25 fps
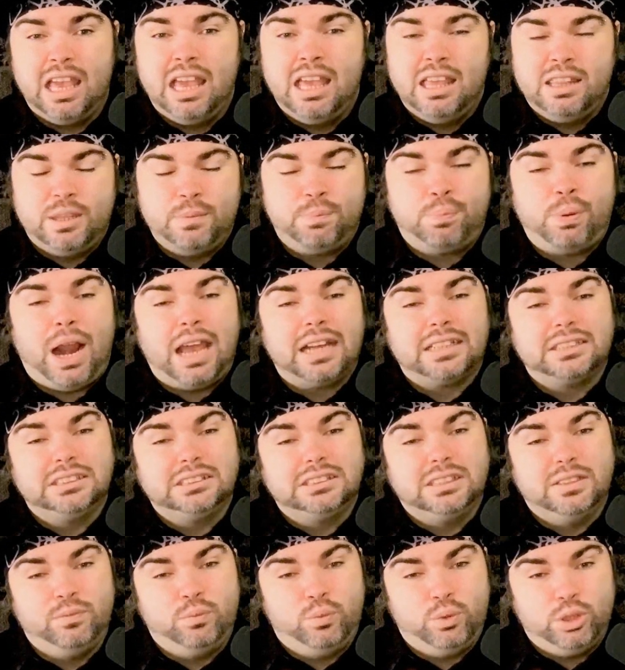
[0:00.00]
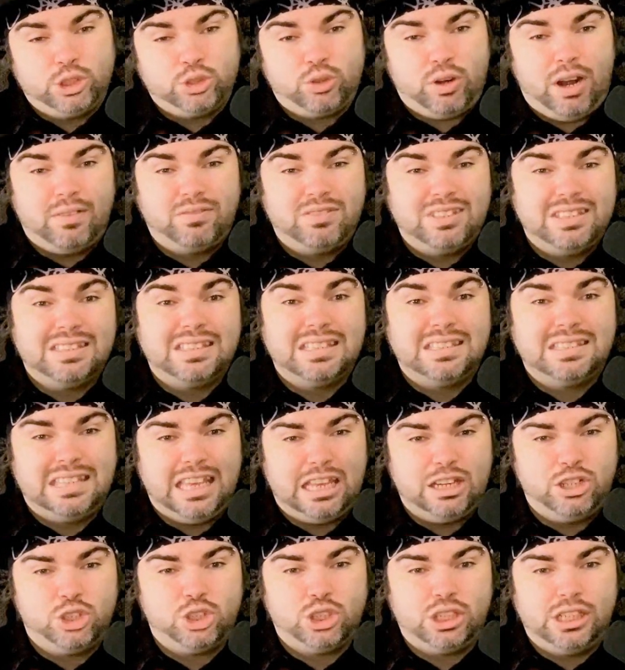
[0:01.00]
The practice of witchcraft is
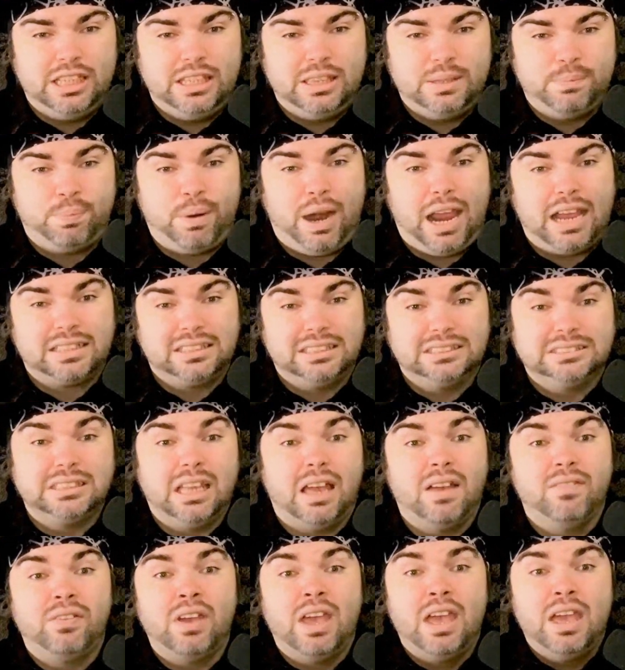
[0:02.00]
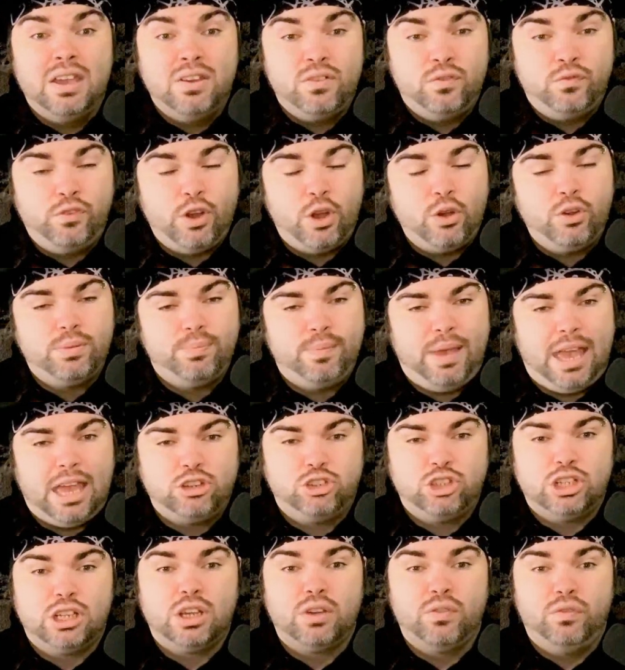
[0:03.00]
essentially the practice of folk
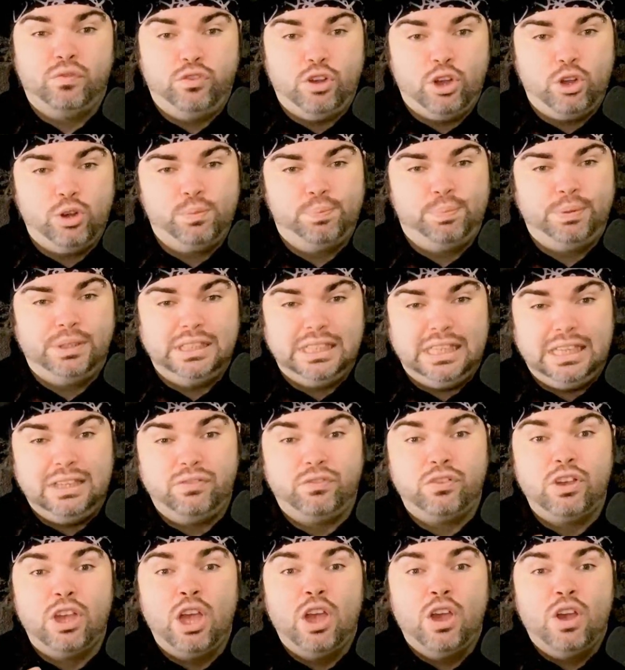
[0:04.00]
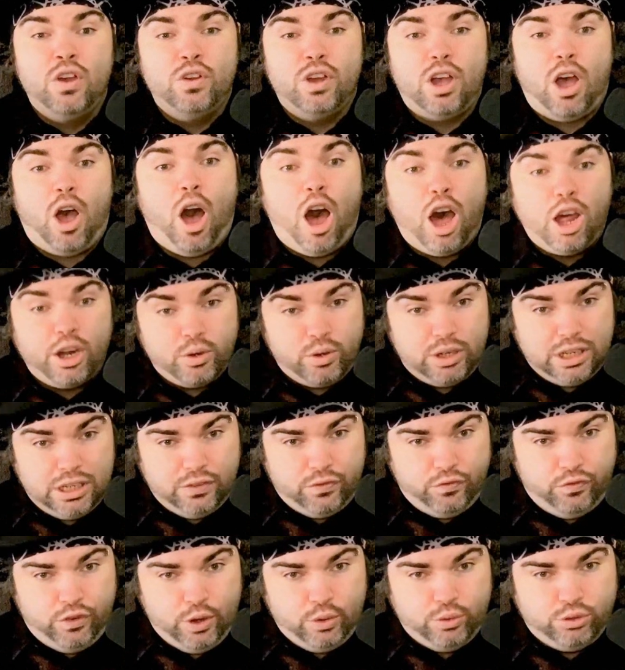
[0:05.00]
magic, folk belief, honoring
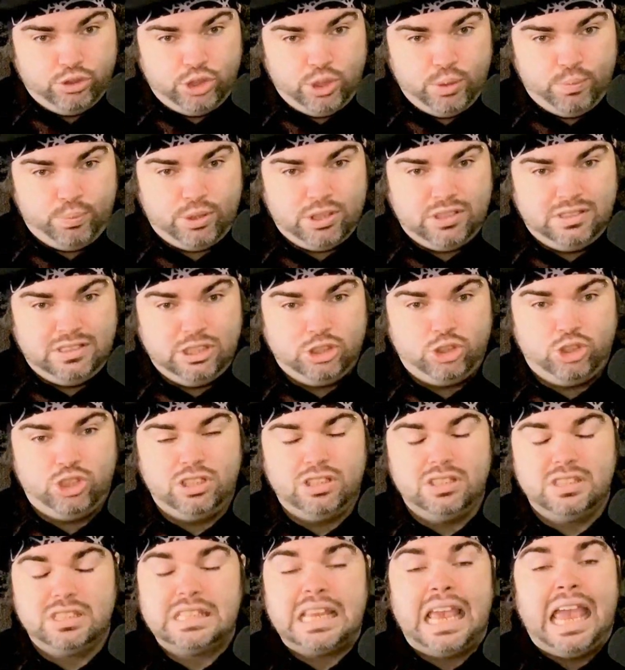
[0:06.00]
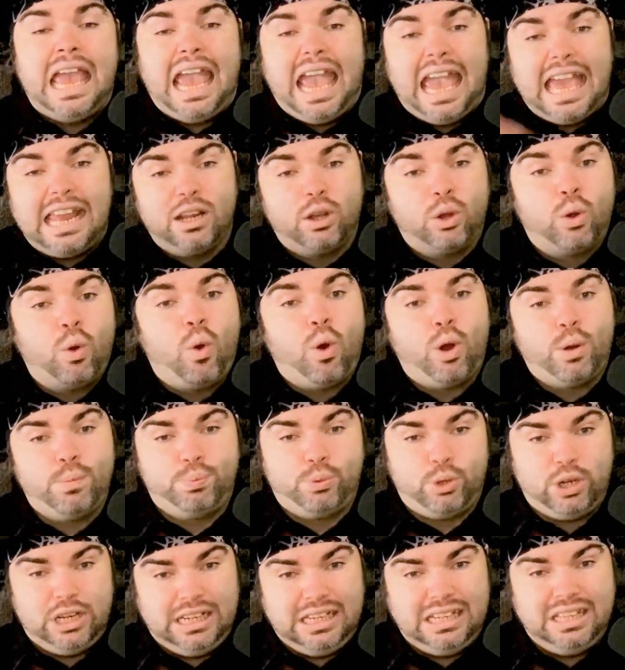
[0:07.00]
folk superstitions, and
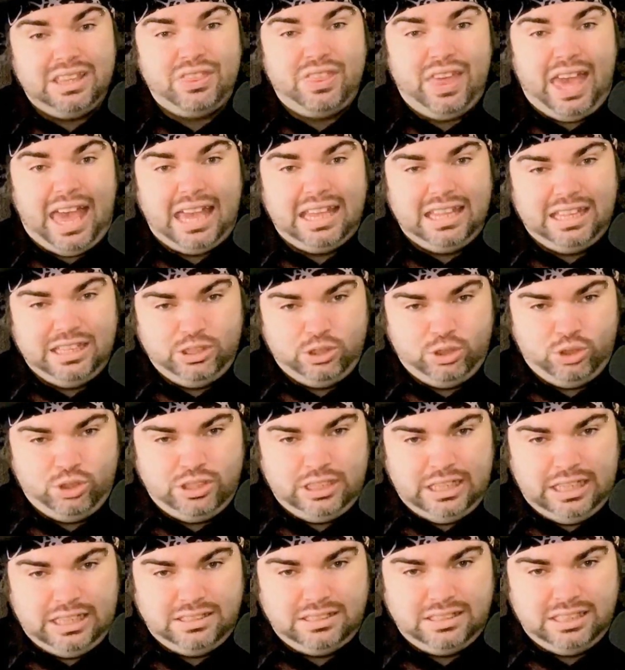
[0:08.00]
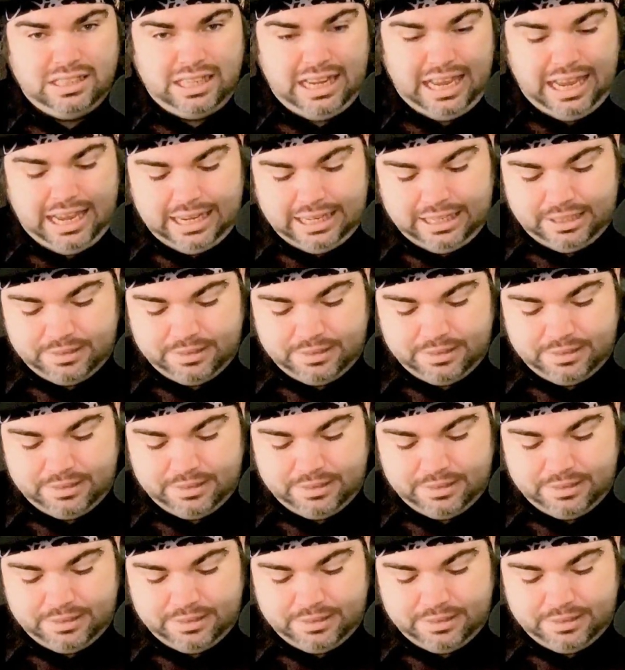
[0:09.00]
incorporating that in your day-to-day.